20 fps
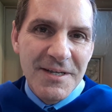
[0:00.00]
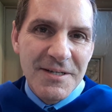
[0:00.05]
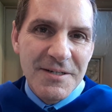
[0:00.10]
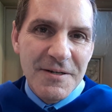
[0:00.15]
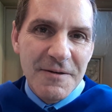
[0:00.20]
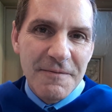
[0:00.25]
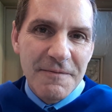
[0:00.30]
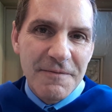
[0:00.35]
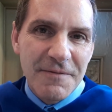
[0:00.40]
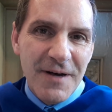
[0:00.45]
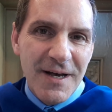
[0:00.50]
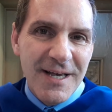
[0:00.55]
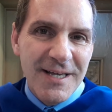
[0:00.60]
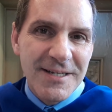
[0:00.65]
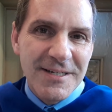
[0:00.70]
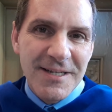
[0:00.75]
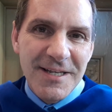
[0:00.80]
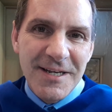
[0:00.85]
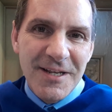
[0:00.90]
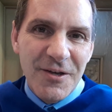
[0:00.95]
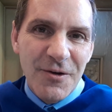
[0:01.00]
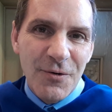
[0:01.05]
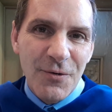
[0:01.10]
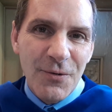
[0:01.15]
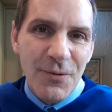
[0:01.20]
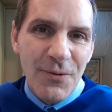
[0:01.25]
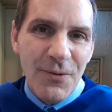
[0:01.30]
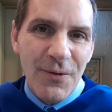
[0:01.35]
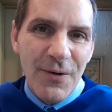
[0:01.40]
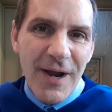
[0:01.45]
to find an
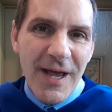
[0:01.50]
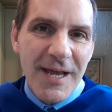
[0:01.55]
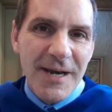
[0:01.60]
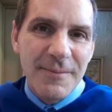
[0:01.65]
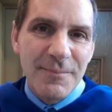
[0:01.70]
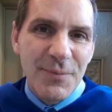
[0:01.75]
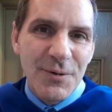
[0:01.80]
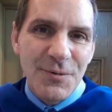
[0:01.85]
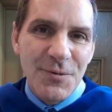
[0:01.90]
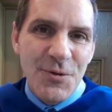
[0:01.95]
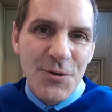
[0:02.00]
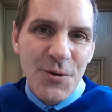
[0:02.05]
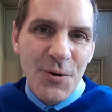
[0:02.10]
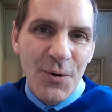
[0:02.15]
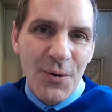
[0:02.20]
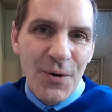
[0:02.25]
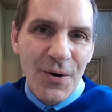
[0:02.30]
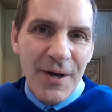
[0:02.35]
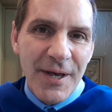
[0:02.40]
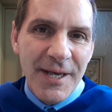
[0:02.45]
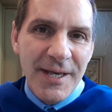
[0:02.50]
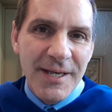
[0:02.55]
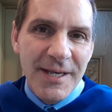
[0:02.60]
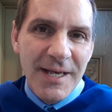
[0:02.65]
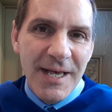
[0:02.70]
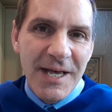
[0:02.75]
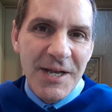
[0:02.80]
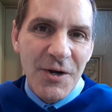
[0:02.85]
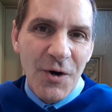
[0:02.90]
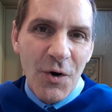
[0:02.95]
incredible joy
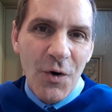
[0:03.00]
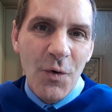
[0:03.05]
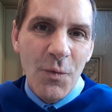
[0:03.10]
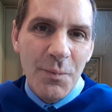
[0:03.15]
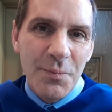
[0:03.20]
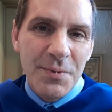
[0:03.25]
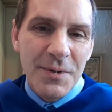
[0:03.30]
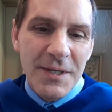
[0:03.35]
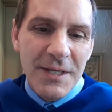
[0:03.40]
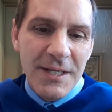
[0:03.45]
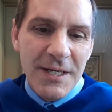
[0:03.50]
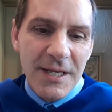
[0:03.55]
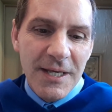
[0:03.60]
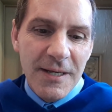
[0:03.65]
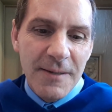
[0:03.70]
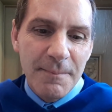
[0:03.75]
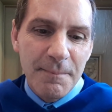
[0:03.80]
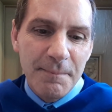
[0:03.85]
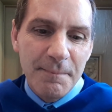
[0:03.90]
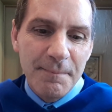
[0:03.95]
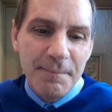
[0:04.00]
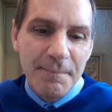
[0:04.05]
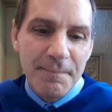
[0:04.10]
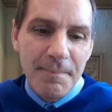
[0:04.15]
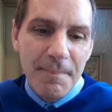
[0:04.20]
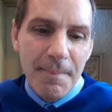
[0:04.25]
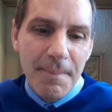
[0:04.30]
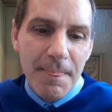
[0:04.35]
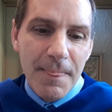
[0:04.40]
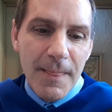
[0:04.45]
and hope in him.
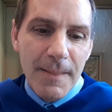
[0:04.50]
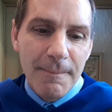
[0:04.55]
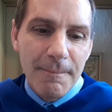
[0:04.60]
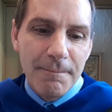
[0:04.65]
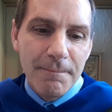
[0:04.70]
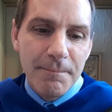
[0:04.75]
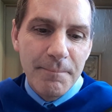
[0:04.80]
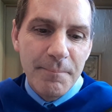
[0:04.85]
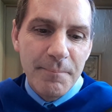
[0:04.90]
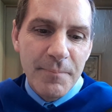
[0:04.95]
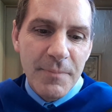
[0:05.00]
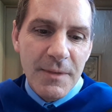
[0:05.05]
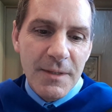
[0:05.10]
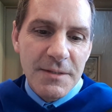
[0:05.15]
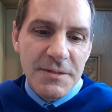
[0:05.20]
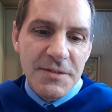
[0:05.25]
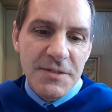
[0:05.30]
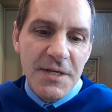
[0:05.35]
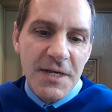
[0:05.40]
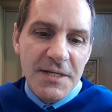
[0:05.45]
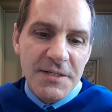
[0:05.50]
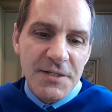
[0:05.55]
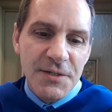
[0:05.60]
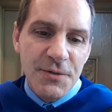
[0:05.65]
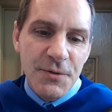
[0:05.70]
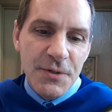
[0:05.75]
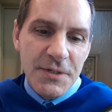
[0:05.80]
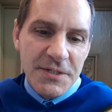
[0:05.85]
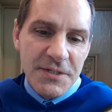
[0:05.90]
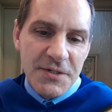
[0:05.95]
C.S.
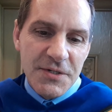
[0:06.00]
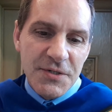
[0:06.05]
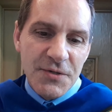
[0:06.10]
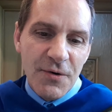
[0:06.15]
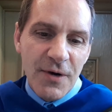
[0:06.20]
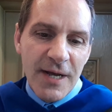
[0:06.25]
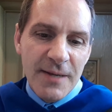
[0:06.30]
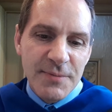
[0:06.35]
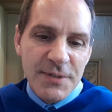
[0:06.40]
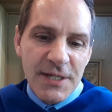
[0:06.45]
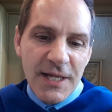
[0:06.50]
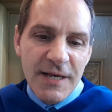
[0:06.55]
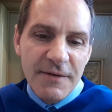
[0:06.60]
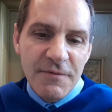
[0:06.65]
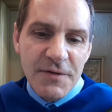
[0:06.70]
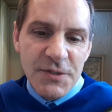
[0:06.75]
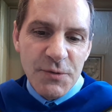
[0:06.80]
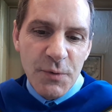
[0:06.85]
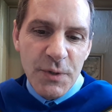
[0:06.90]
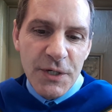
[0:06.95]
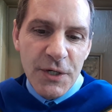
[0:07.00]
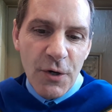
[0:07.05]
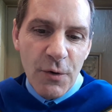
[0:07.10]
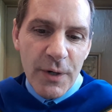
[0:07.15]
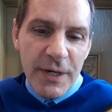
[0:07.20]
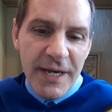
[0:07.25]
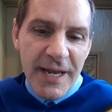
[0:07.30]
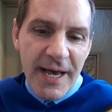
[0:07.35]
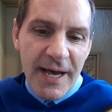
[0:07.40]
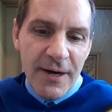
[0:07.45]
Lewis describes life as we know
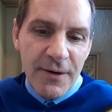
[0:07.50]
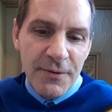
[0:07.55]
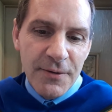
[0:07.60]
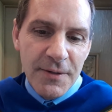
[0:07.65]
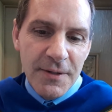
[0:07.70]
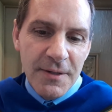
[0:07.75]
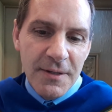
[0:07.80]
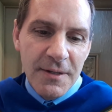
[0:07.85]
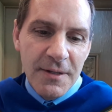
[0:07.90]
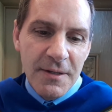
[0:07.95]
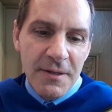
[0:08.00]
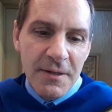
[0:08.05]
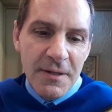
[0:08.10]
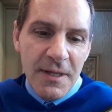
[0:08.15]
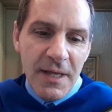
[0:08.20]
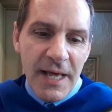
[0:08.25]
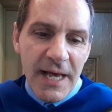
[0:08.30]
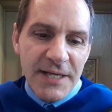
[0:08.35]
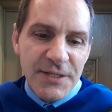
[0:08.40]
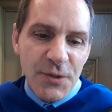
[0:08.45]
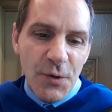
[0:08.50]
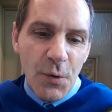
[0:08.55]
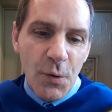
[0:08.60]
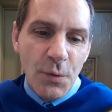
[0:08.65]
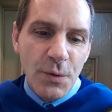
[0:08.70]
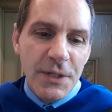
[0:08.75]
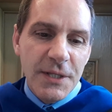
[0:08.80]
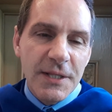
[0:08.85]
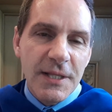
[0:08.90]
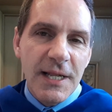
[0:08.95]
it now as
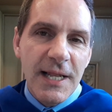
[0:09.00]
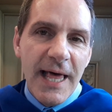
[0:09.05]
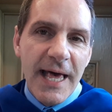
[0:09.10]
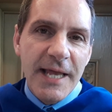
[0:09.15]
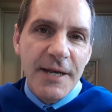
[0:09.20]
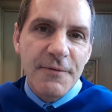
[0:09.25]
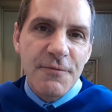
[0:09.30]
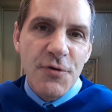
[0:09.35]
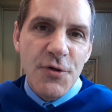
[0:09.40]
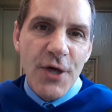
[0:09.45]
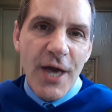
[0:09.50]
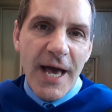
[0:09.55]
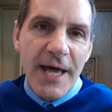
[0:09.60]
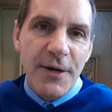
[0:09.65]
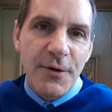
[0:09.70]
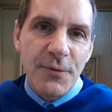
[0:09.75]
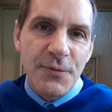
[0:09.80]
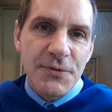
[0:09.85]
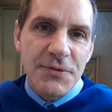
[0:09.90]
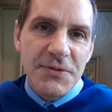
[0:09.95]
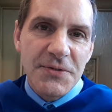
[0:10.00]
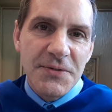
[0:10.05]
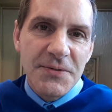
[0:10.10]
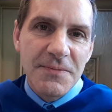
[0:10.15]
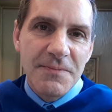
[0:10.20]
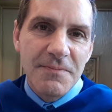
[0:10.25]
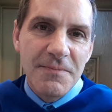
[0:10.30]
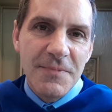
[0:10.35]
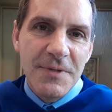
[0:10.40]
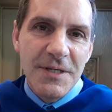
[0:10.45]
only the land of shadows.
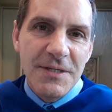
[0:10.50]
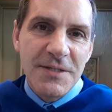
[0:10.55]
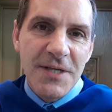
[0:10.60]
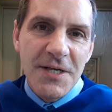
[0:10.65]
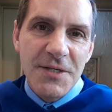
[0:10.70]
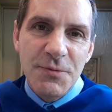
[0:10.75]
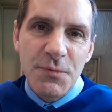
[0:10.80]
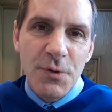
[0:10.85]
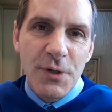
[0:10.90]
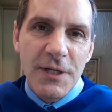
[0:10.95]
He says we're